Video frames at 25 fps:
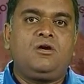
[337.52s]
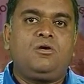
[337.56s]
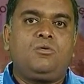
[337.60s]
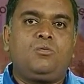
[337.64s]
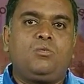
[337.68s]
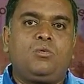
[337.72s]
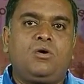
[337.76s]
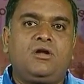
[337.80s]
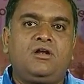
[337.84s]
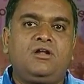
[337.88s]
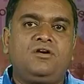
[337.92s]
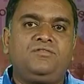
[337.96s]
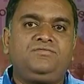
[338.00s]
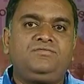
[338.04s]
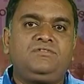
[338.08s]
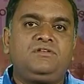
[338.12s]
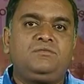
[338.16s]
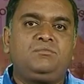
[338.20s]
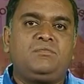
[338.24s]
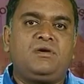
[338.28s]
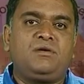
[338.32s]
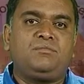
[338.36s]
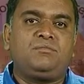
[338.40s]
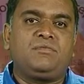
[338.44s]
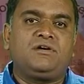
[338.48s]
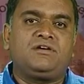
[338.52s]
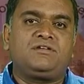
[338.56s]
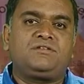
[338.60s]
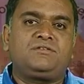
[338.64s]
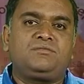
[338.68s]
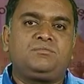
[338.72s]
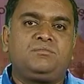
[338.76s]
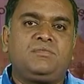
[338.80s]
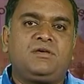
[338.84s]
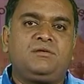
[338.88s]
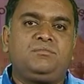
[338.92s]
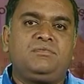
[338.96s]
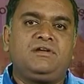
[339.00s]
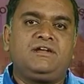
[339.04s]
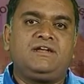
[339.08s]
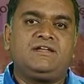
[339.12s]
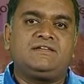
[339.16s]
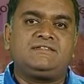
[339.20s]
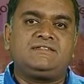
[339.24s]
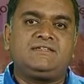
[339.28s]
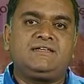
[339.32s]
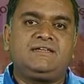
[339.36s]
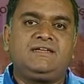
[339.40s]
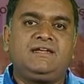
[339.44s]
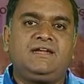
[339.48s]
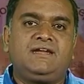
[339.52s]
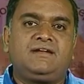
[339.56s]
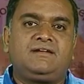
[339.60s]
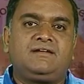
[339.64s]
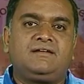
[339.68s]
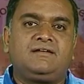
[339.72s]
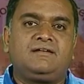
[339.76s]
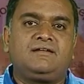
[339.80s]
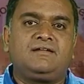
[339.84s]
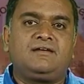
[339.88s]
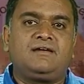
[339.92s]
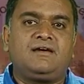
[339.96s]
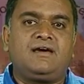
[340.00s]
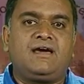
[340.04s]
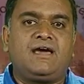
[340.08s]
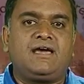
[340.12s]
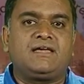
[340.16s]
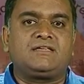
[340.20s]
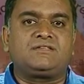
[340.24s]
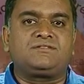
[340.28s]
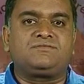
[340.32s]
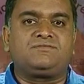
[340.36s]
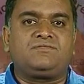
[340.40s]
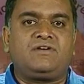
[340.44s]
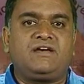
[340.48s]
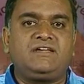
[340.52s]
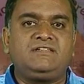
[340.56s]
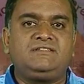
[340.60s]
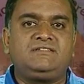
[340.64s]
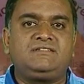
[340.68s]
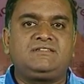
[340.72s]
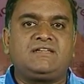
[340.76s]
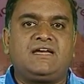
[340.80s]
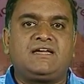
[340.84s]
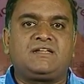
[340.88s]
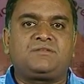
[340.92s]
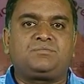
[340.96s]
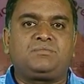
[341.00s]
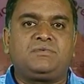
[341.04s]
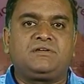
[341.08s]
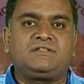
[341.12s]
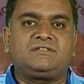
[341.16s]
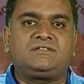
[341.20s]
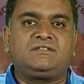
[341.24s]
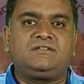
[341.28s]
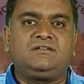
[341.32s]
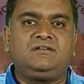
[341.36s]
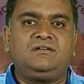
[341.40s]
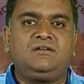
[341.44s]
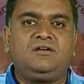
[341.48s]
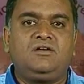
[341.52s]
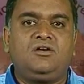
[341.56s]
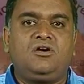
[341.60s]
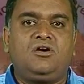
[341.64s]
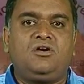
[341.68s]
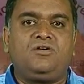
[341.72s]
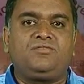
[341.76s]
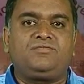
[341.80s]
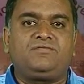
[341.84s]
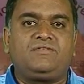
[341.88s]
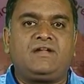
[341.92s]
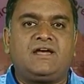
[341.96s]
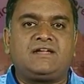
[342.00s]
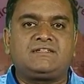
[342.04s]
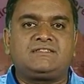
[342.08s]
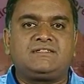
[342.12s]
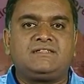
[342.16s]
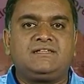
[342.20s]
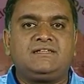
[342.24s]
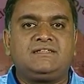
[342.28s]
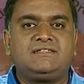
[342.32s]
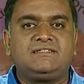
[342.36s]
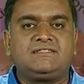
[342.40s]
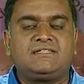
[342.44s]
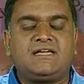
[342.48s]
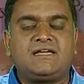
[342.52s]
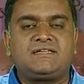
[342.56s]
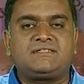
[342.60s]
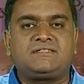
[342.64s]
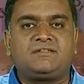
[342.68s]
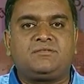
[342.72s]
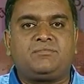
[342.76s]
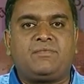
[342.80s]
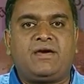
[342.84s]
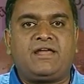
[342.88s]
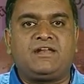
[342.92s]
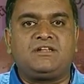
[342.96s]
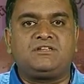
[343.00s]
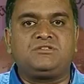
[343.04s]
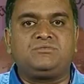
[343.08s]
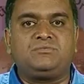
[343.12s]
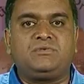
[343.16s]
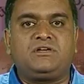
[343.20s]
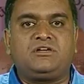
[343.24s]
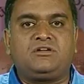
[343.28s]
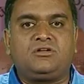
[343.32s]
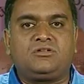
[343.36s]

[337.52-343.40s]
One of the members may be designated as Vice Chairperson of National Disaster Management